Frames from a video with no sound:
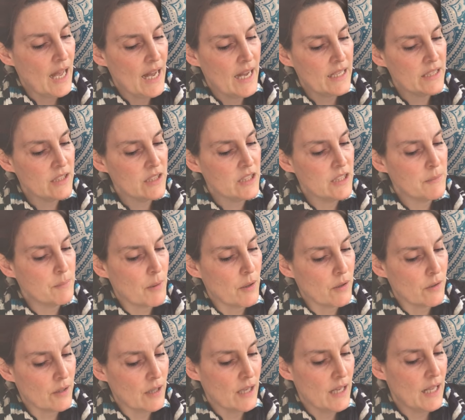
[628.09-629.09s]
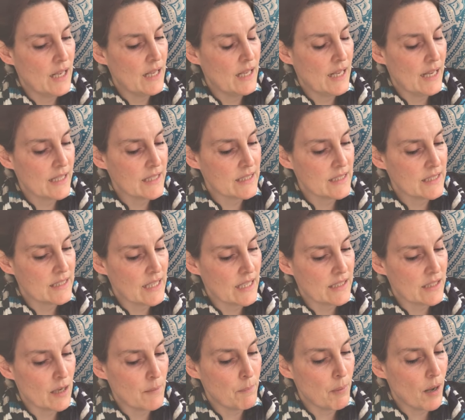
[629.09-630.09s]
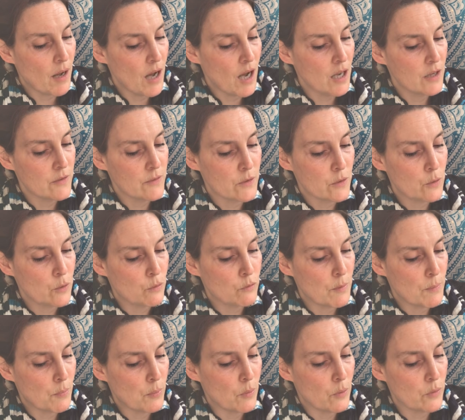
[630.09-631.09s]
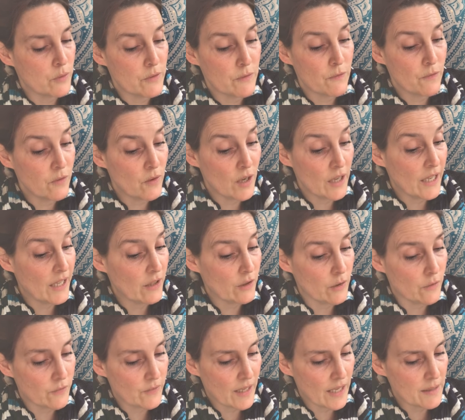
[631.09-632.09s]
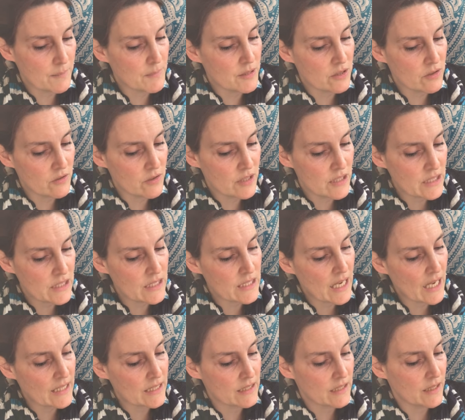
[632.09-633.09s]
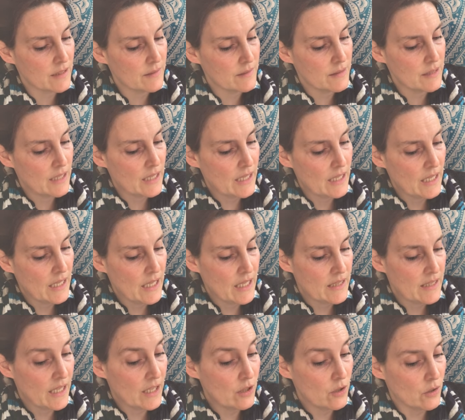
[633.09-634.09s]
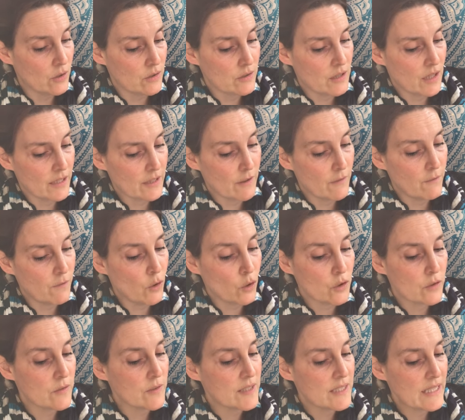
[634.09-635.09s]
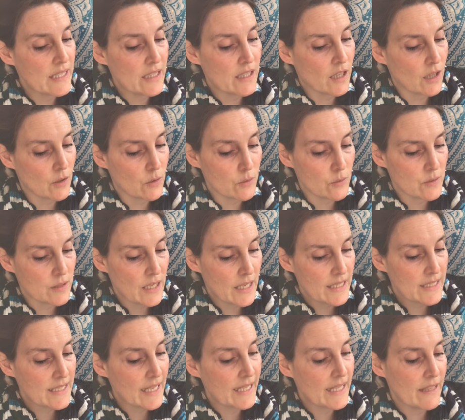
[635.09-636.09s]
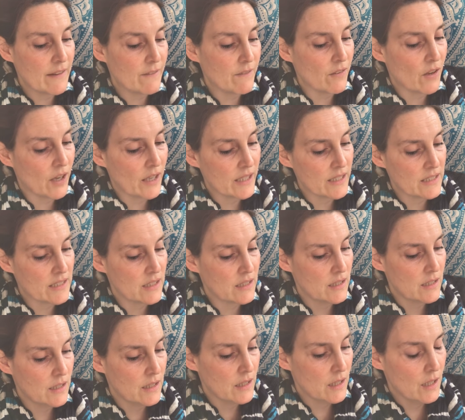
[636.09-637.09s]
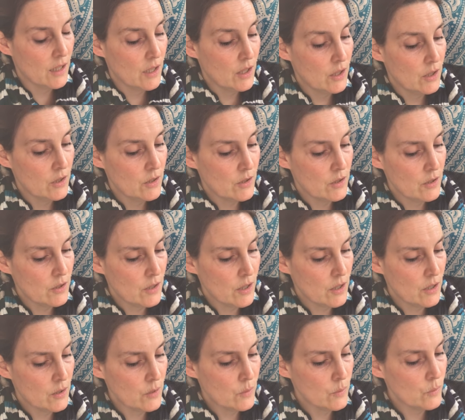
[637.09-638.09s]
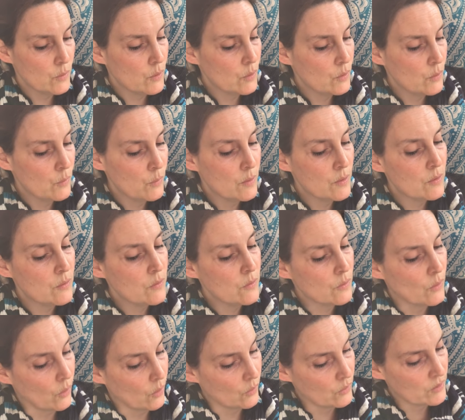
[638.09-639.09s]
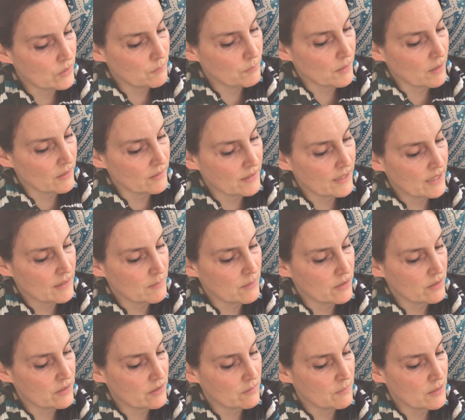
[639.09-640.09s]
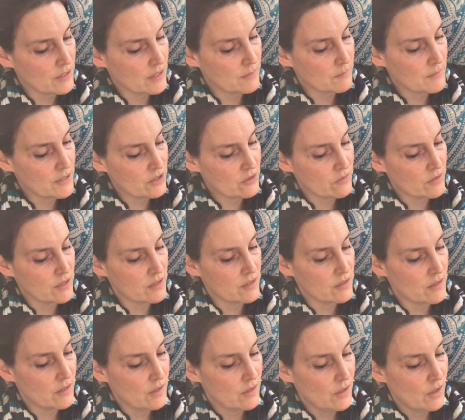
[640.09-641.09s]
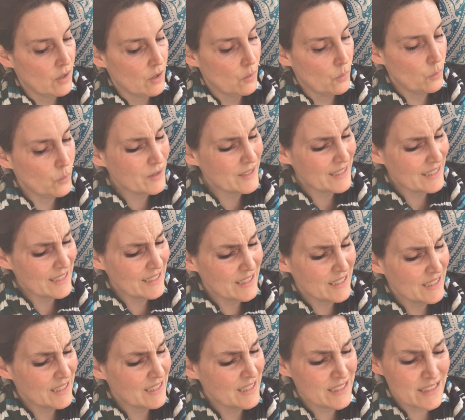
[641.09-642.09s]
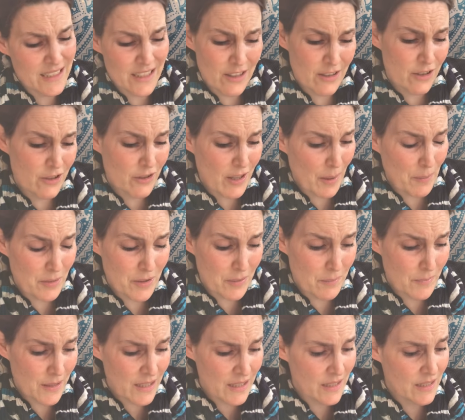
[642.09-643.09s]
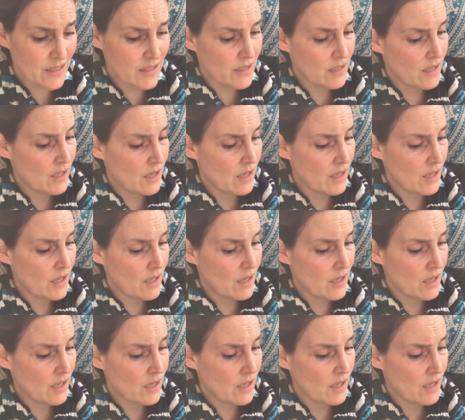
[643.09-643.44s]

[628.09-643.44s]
As she spoke, her legs sent a pile of school reports flying off the headmistress's desk. They looked like a flock of seagulls taking flight. "No, you will not," barked the headmistress. "What is the contraption, miss?"